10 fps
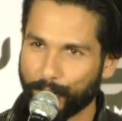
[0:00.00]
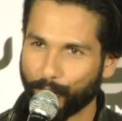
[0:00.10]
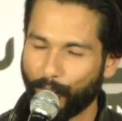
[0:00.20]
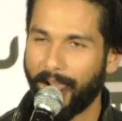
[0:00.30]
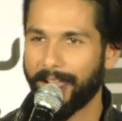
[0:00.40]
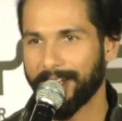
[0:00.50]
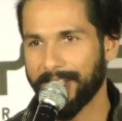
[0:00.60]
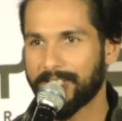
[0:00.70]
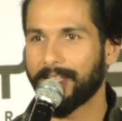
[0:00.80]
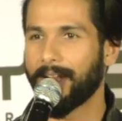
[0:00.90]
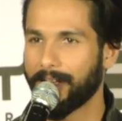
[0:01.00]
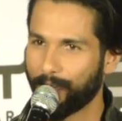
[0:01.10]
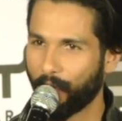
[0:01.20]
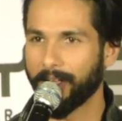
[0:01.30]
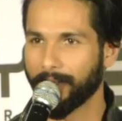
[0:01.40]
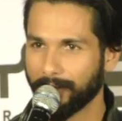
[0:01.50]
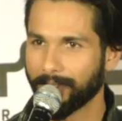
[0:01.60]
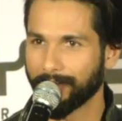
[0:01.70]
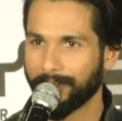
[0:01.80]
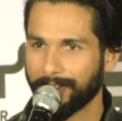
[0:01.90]
So I reached there uninvited.
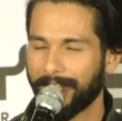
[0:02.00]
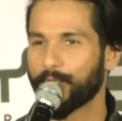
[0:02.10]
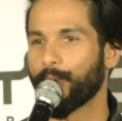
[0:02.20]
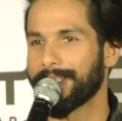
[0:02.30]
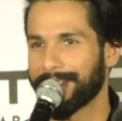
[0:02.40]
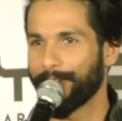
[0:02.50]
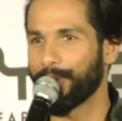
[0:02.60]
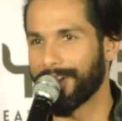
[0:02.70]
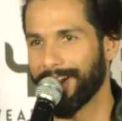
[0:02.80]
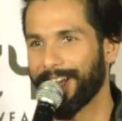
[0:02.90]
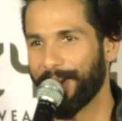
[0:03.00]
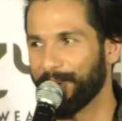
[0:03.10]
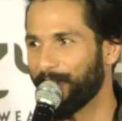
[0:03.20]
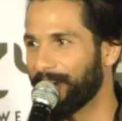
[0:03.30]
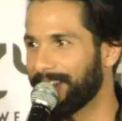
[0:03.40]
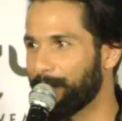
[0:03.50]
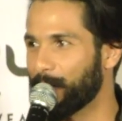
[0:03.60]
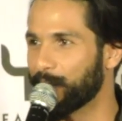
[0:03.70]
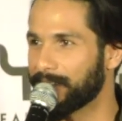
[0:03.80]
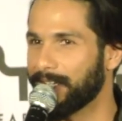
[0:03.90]
That's why Saif and Kangana were not
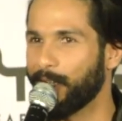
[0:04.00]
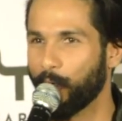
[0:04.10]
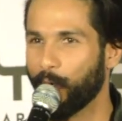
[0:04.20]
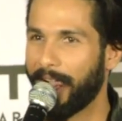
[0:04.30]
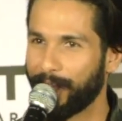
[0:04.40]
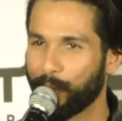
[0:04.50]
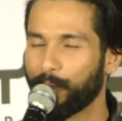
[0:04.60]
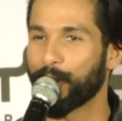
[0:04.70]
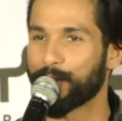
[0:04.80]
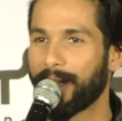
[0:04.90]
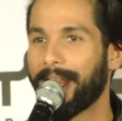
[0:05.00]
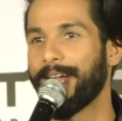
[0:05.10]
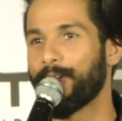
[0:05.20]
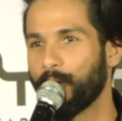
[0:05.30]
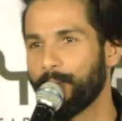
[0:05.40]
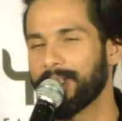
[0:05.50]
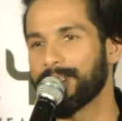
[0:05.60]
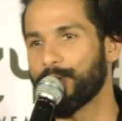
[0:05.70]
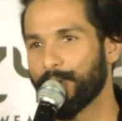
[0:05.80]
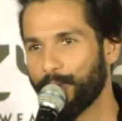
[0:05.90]
there because they didn't know. I knew because my dad told me
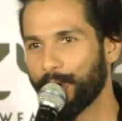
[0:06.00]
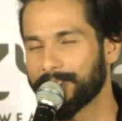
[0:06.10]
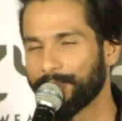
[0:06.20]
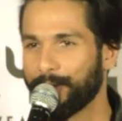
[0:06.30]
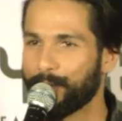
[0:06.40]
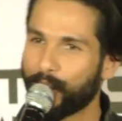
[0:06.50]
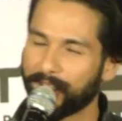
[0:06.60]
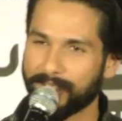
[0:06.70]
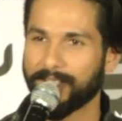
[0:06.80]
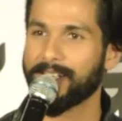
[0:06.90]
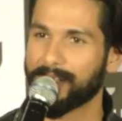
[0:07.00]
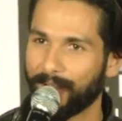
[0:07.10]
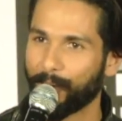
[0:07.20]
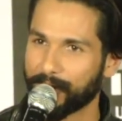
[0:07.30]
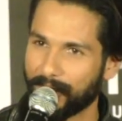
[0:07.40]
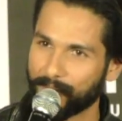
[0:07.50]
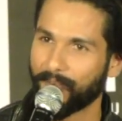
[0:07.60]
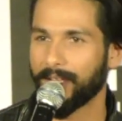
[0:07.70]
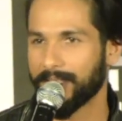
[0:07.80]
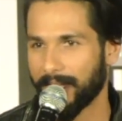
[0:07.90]
he's going to watch the film. So I just reached there because I
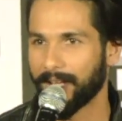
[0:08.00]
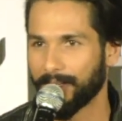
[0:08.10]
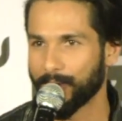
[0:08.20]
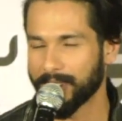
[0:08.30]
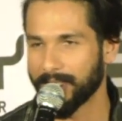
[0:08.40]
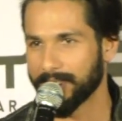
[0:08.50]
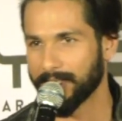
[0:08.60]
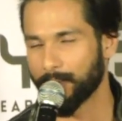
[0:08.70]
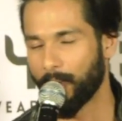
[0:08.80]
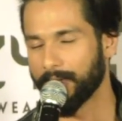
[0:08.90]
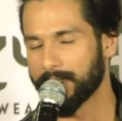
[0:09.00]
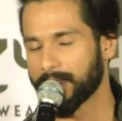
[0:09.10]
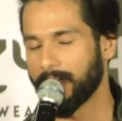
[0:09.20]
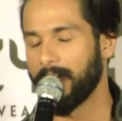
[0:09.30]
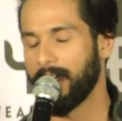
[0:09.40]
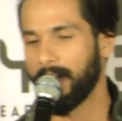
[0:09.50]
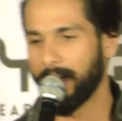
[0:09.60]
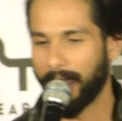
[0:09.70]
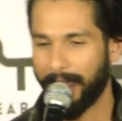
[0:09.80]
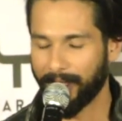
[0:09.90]
was very excited to see his response.
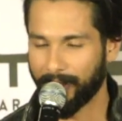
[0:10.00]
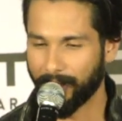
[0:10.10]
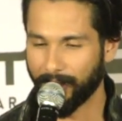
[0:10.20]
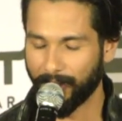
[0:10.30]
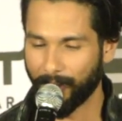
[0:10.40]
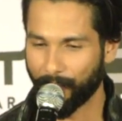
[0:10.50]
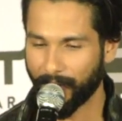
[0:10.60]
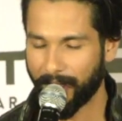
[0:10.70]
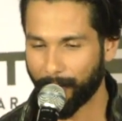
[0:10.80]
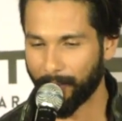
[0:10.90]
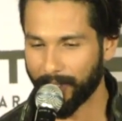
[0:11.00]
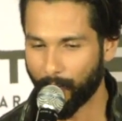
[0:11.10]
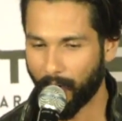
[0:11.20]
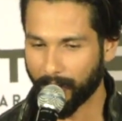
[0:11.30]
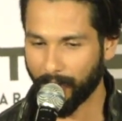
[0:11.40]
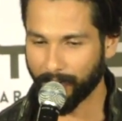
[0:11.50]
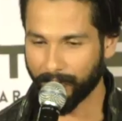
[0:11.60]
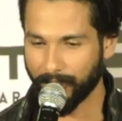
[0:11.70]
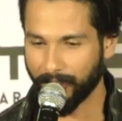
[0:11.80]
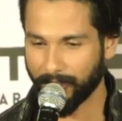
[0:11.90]
And I remember he walked out of
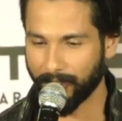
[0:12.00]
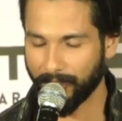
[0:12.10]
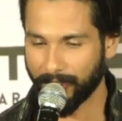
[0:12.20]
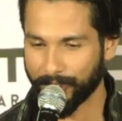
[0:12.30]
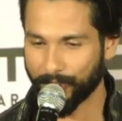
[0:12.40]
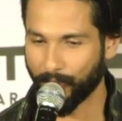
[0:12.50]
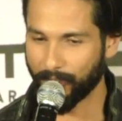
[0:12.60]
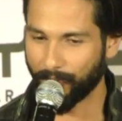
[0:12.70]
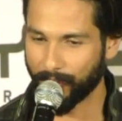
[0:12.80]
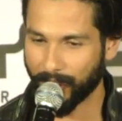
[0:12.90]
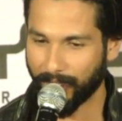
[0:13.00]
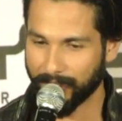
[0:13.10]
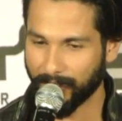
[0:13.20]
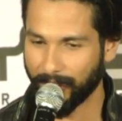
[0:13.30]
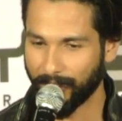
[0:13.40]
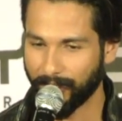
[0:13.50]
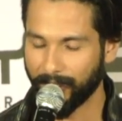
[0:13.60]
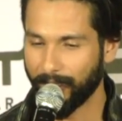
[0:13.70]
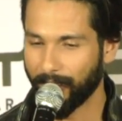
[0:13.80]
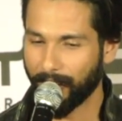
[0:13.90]
the theater and he just looked at Vishal sir and
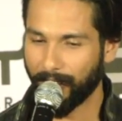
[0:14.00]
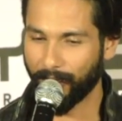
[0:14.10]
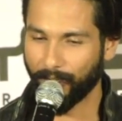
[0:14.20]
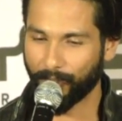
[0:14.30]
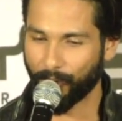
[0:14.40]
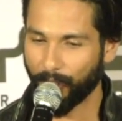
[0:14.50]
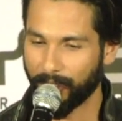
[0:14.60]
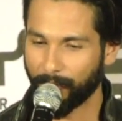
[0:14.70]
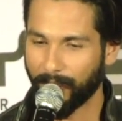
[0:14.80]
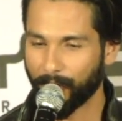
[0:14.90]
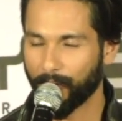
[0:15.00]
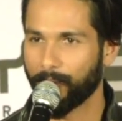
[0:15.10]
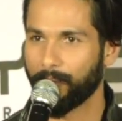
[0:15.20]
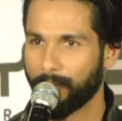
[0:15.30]
he told him that, you know,